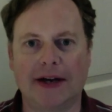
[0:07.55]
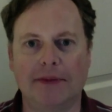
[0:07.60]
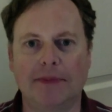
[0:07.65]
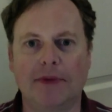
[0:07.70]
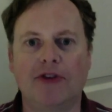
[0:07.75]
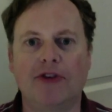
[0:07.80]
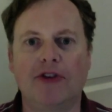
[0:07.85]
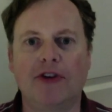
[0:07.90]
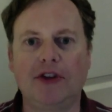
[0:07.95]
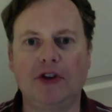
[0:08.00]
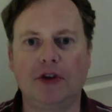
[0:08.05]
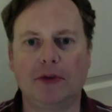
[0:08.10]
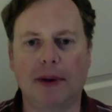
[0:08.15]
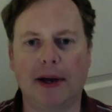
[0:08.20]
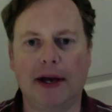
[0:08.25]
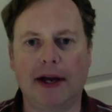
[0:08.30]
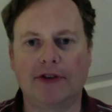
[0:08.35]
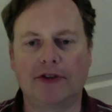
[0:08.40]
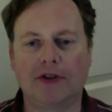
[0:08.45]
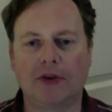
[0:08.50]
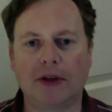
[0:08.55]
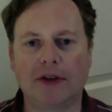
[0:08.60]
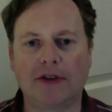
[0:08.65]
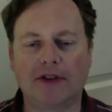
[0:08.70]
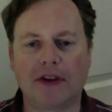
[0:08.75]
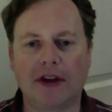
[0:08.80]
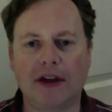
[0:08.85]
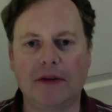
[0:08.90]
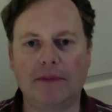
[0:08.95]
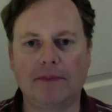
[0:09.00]
I'm the senior pastor at
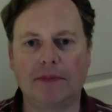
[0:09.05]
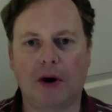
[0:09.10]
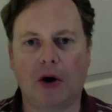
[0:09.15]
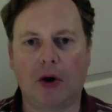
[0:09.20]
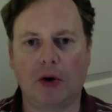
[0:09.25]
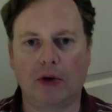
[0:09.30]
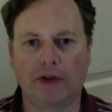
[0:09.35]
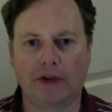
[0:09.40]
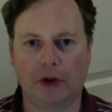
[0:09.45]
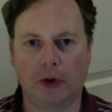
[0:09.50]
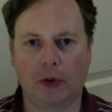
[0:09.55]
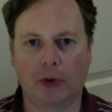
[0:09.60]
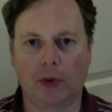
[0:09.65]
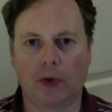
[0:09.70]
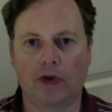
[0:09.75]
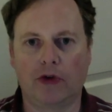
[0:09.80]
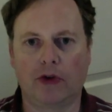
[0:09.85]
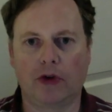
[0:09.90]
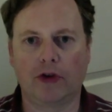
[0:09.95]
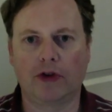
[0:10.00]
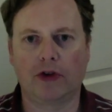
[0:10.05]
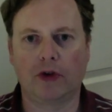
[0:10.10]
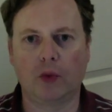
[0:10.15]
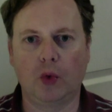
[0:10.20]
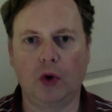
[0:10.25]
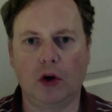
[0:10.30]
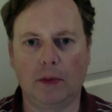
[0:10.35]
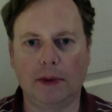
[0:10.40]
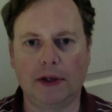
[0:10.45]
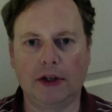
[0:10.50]
St. Paul's Lutheran Church in
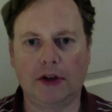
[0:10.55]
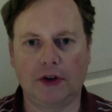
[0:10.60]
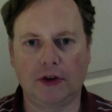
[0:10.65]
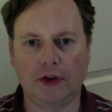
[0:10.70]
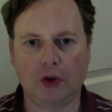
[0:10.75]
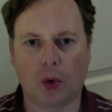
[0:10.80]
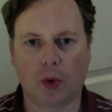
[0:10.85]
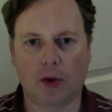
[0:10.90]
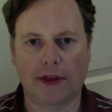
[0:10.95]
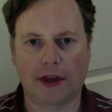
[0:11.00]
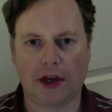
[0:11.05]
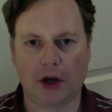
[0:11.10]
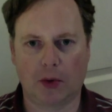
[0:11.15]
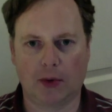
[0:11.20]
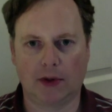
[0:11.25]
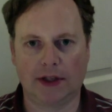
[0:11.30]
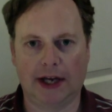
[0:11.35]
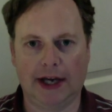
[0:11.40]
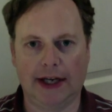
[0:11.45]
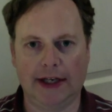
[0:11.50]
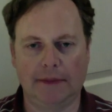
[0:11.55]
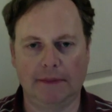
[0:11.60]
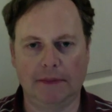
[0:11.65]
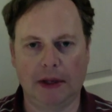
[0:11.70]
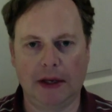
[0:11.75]
Wilmington, North Carolina.